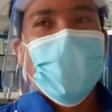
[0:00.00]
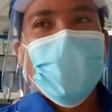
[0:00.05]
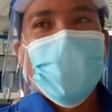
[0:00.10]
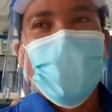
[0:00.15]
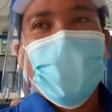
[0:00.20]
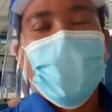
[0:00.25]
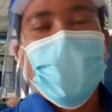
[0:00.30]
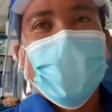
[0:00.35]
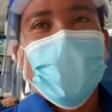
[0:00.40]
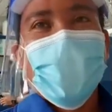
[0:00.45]

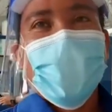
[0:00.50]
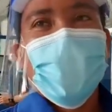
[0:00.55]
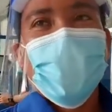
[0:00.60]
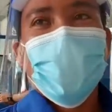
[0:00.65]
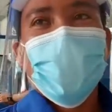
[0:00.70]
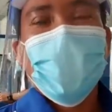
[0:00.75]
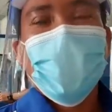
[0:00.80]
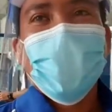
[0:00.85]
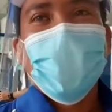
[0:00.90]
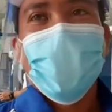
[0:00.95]

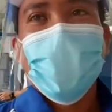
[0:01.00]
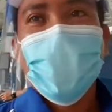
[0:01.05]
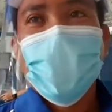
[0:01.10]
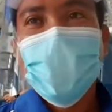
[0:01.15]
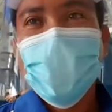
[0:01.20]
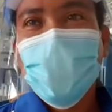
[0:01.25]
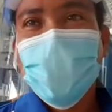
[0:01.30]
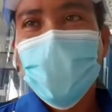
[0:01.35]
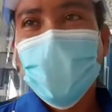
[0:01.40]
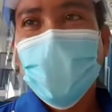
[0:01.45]
maximum of
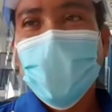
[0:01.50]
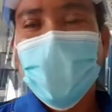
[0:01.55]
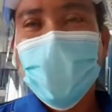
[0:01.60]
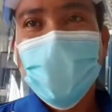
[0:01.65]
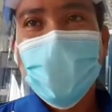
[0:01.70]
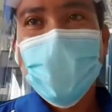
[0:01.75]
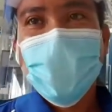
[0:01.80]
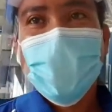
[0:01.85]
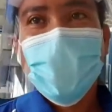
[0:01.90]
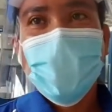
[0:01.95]
24
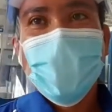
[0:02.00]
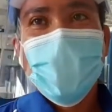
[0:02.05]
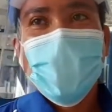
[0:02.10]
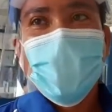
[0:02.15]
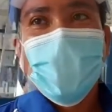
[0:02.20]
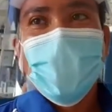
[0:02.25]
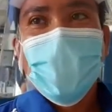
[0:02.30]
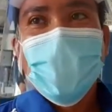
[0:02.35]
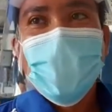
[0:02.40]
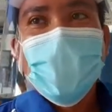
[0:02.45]
hours and then the